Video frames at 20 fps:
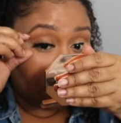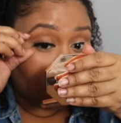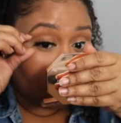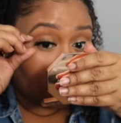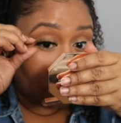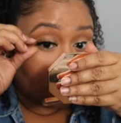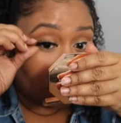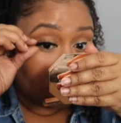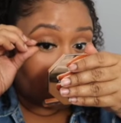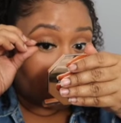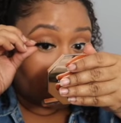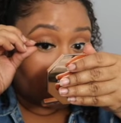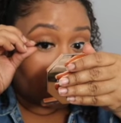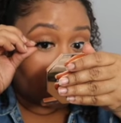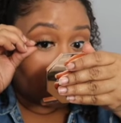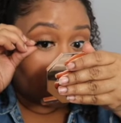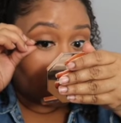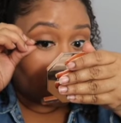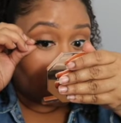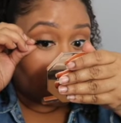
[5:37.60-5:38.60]

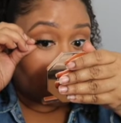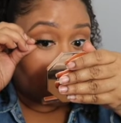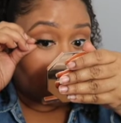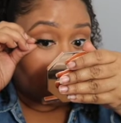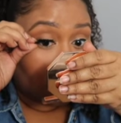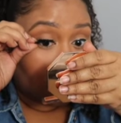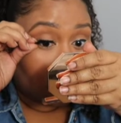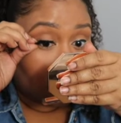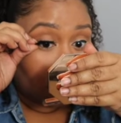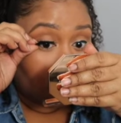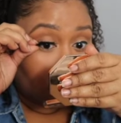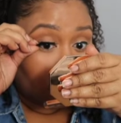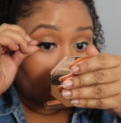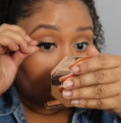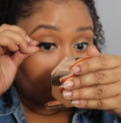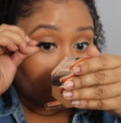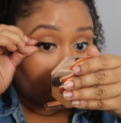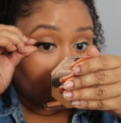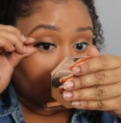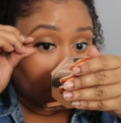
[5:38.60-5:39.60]

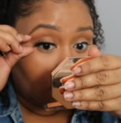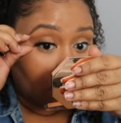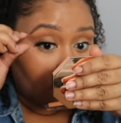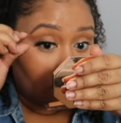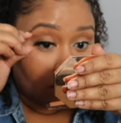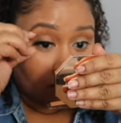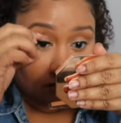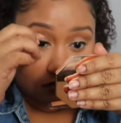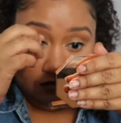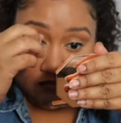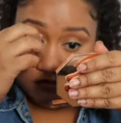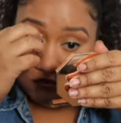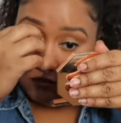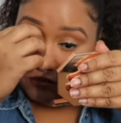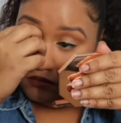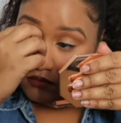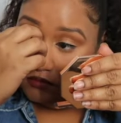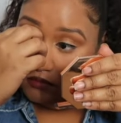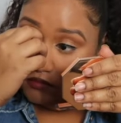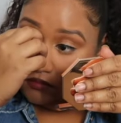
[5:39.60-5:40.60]

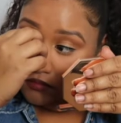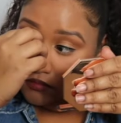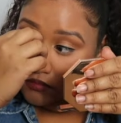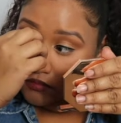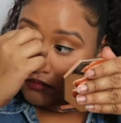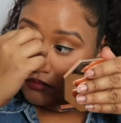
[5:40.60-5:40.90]
(no one is talking)